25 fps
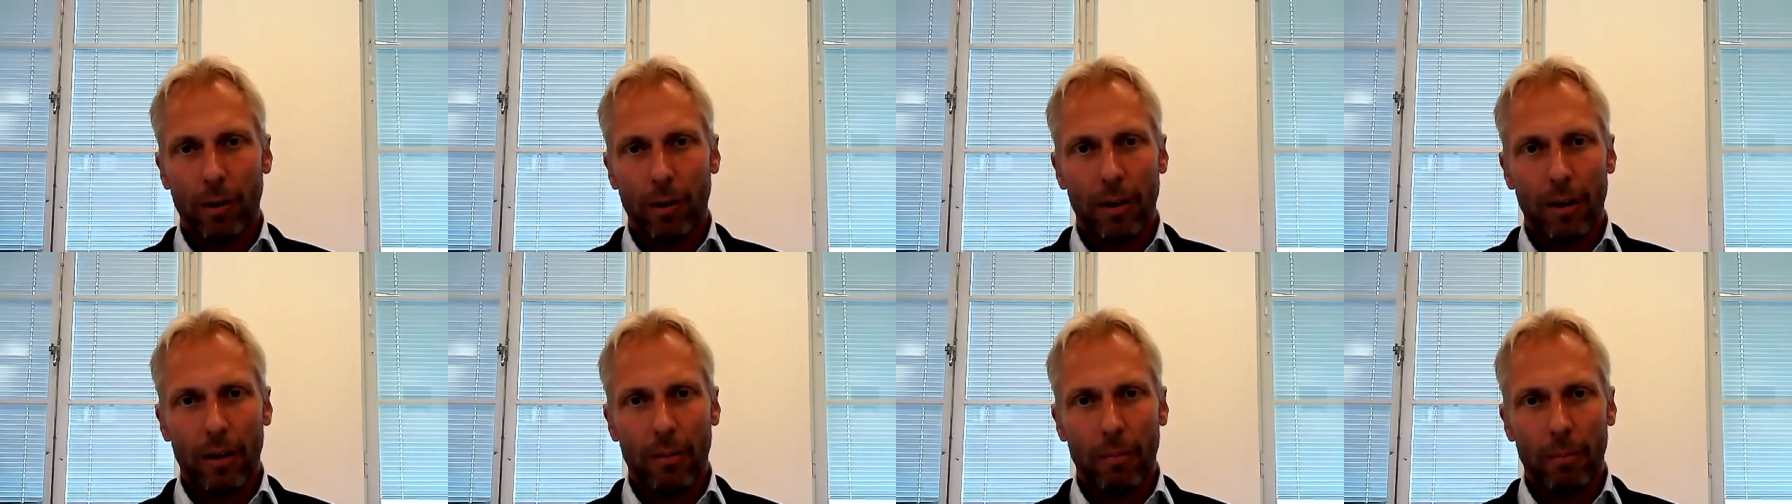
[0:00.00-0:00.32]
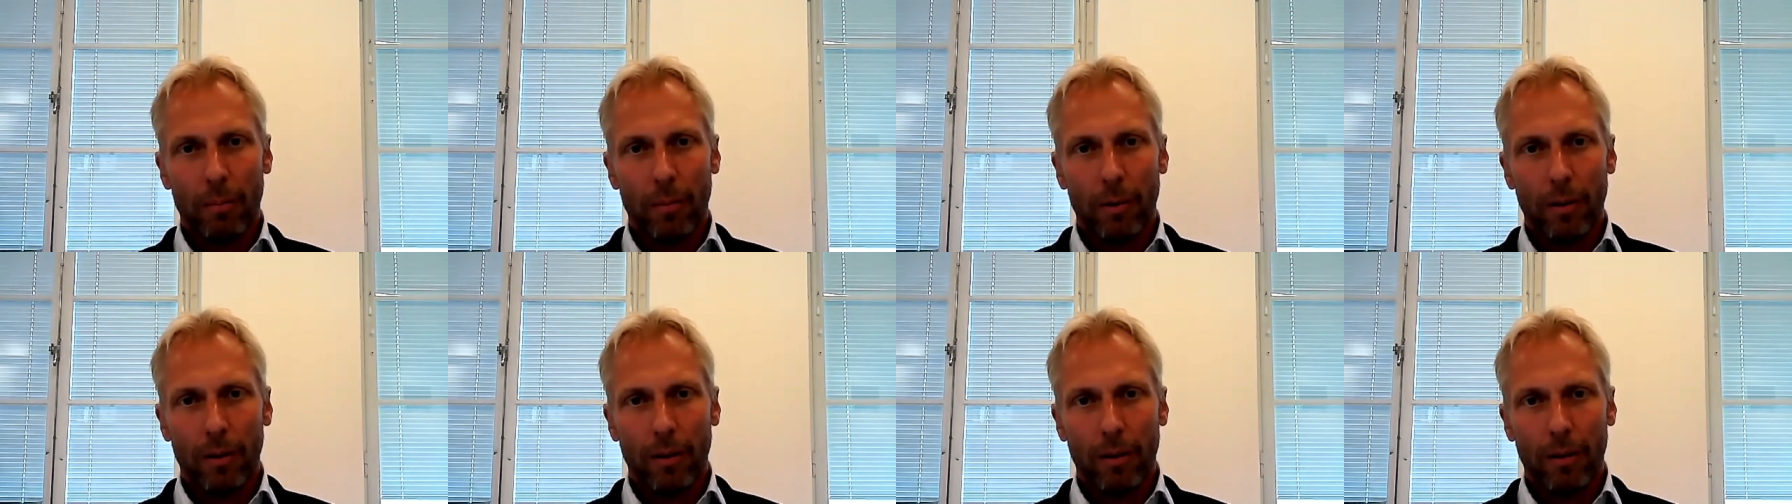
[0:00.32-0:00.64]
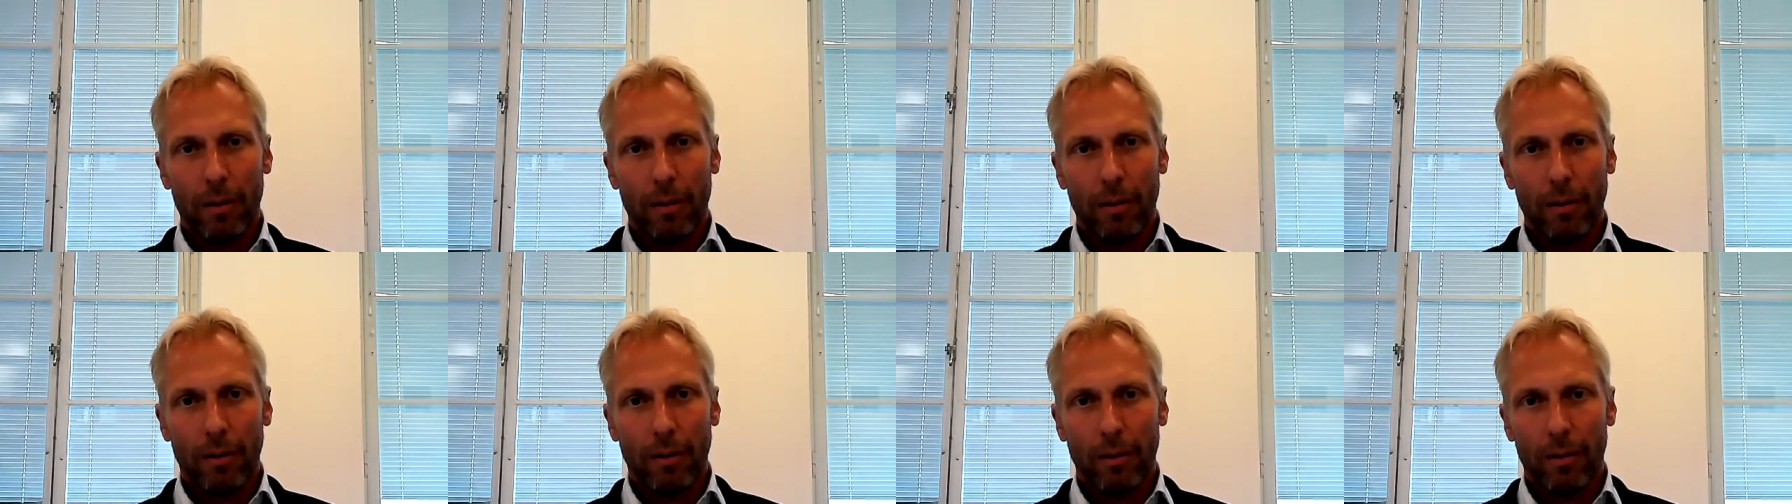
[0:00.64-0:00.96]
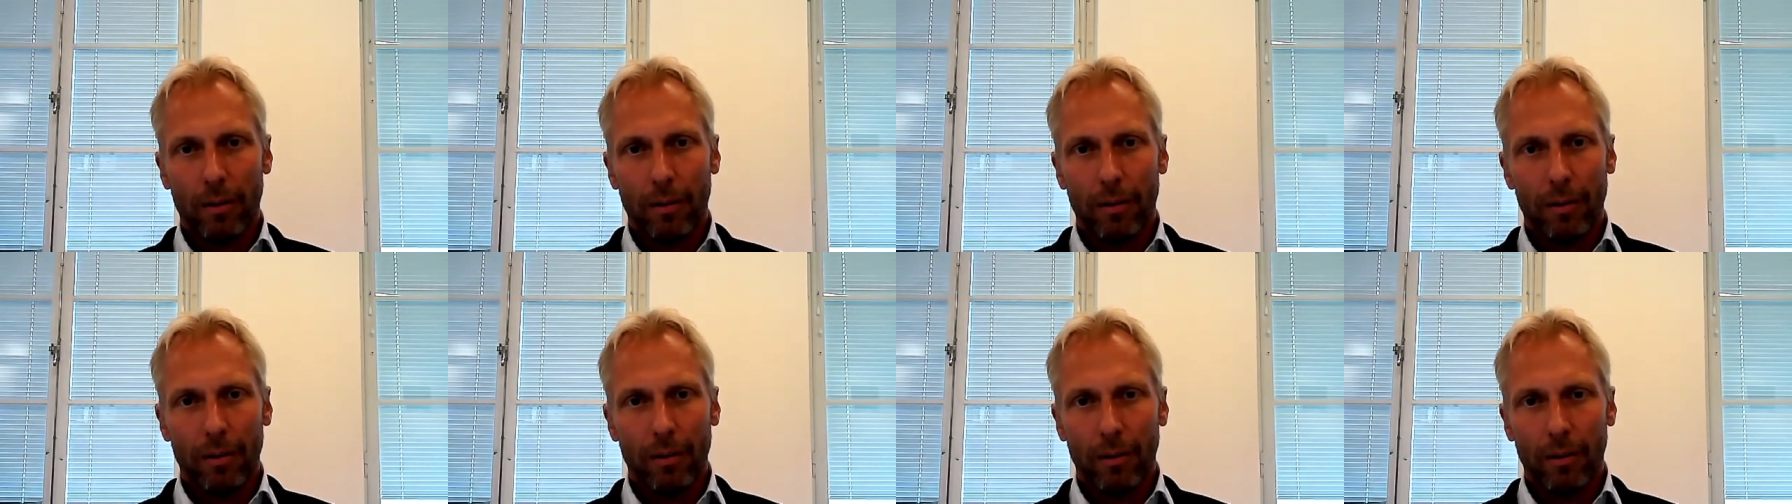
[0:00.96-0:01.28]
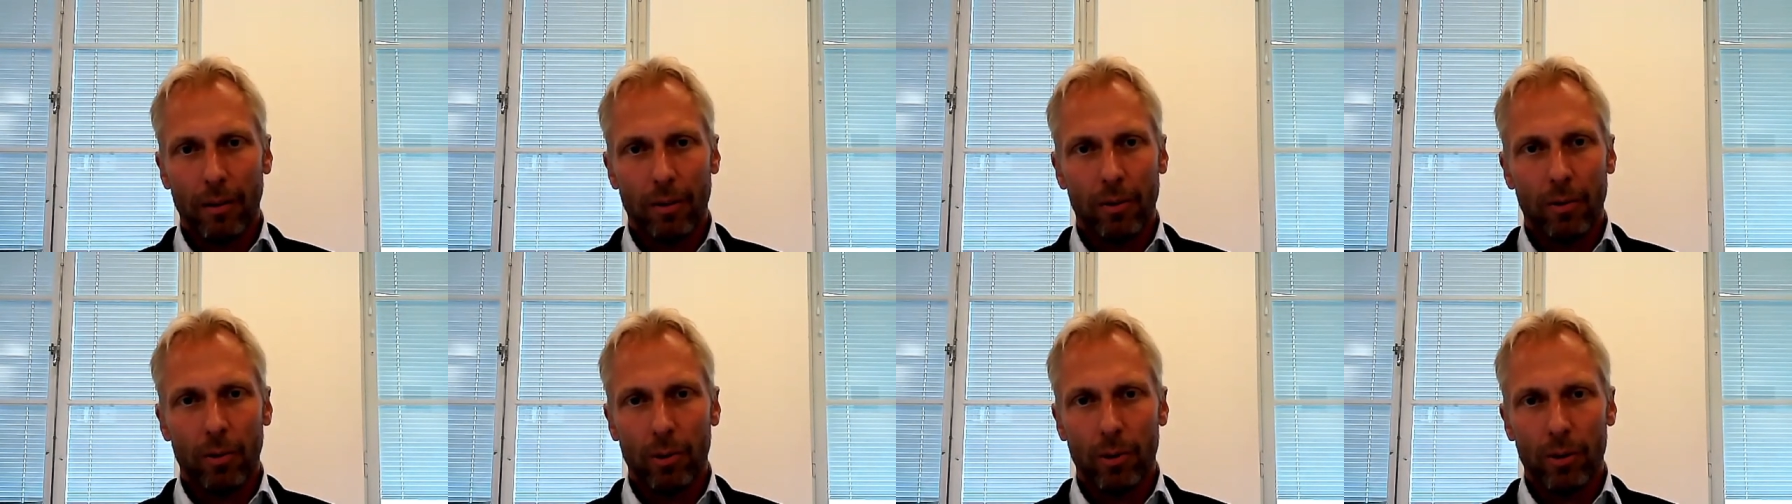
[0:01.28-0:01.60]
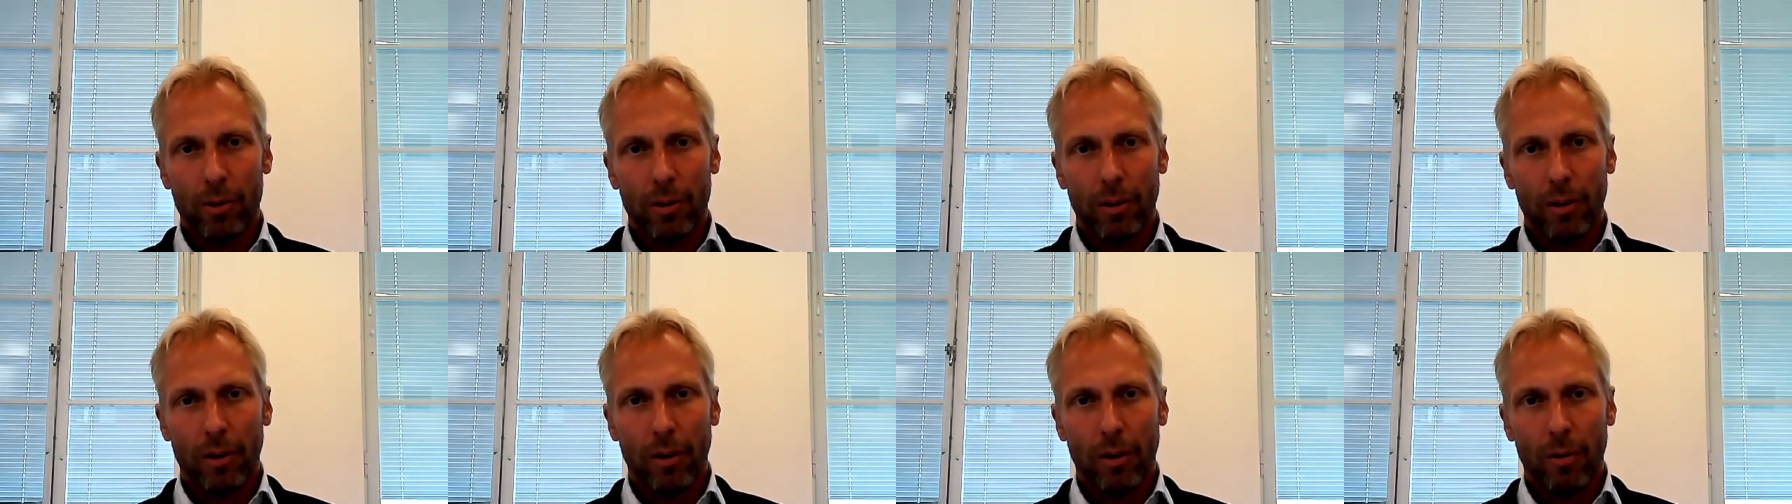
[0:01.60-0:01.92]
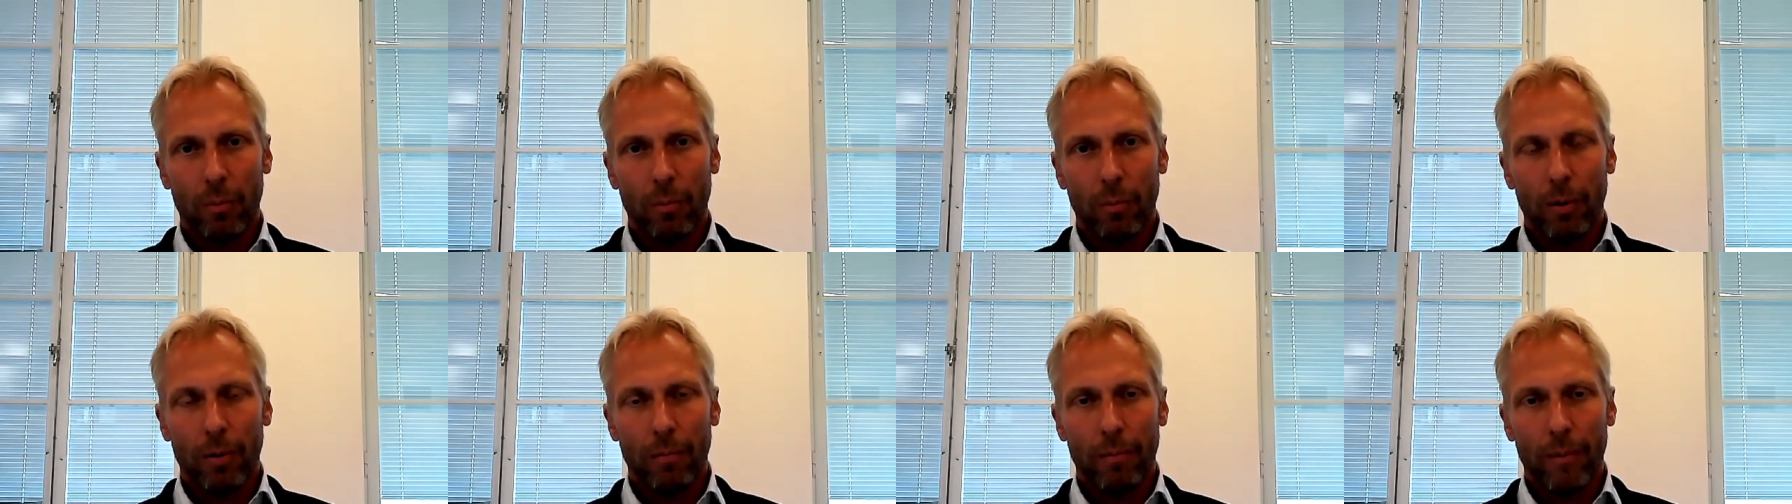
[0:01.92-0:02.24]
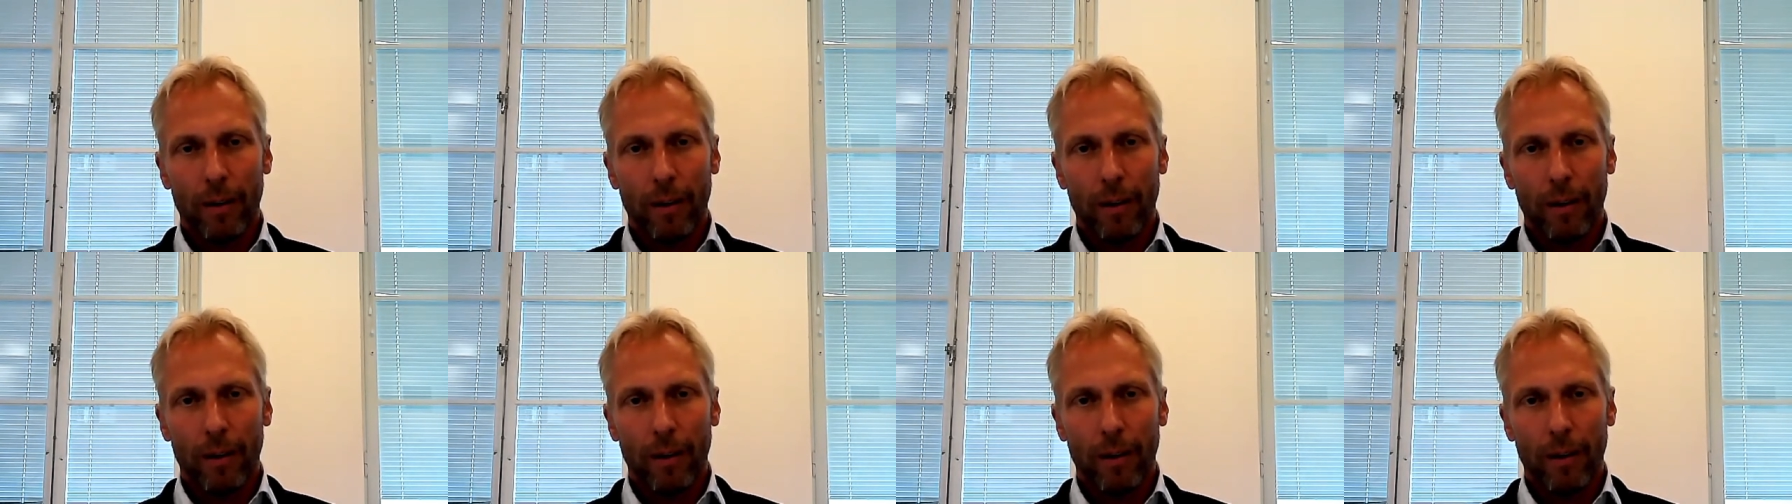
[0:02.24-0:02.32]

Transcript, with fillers: come uh, uh, across the globe.